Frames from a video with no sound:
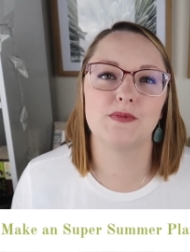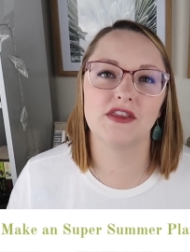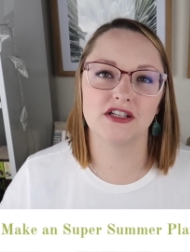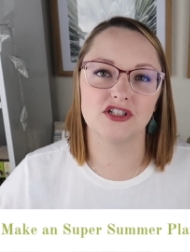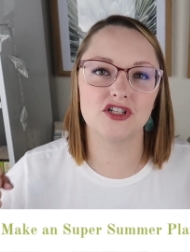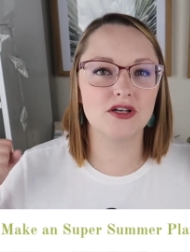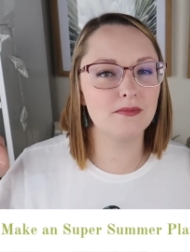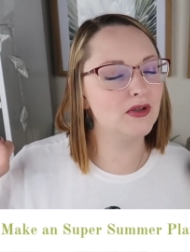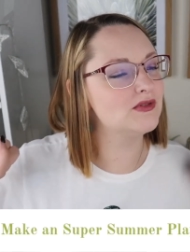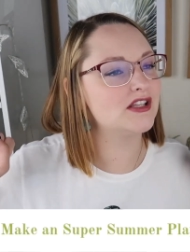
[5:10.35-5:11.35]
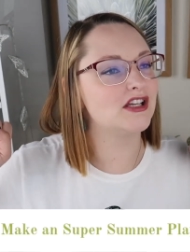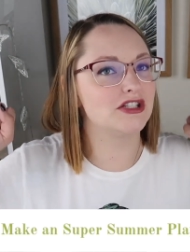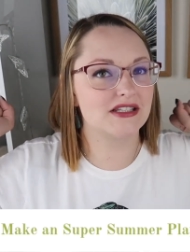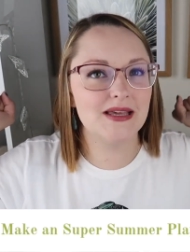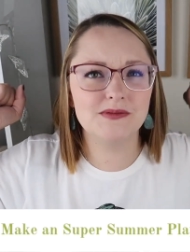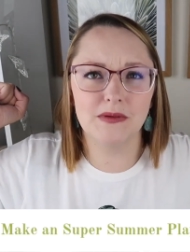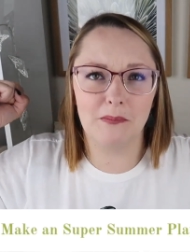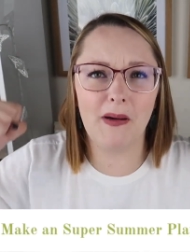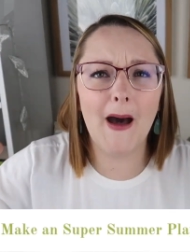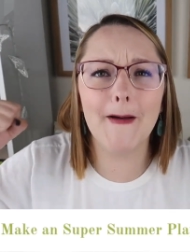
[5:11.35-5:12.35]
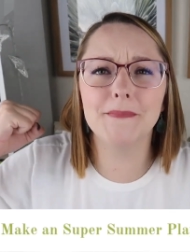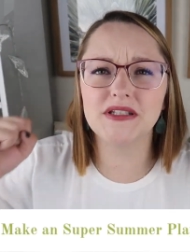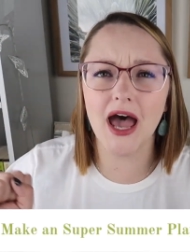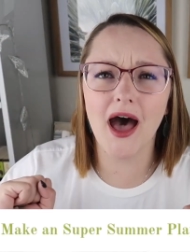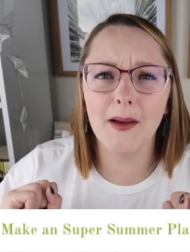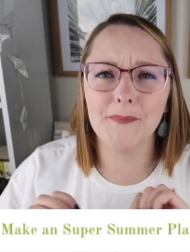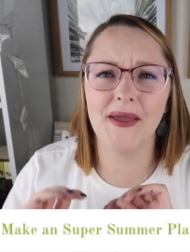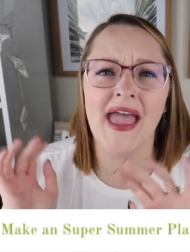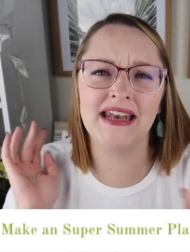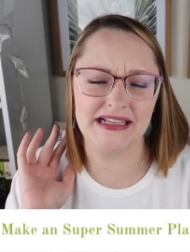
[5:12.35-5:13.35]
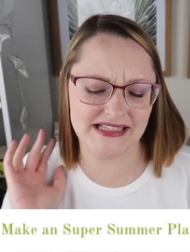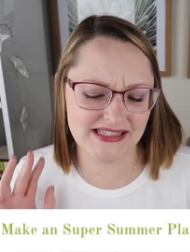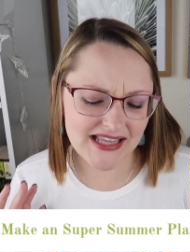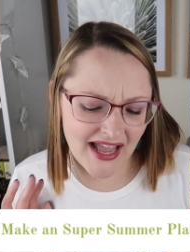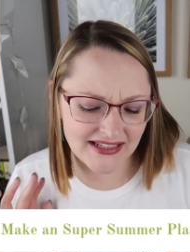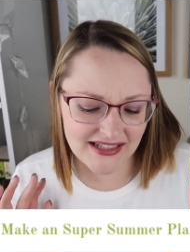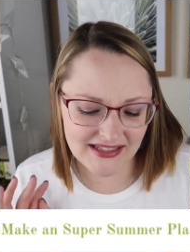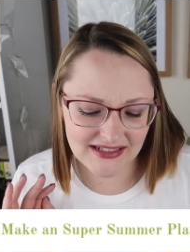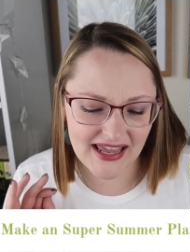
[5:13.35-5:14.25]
but the music that just keeps me pumped up and excited.